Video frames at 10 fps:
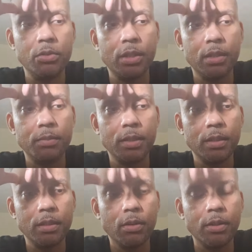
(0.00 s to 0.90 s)

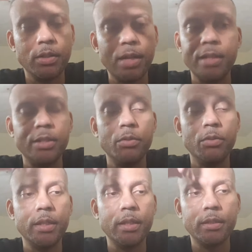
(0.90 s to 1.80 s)
something or you're not
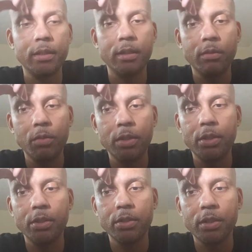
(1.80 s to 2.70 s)
doing nothing with
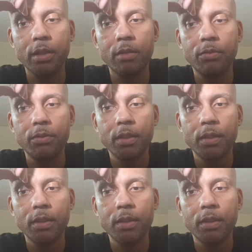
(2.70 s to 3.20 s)
yourself,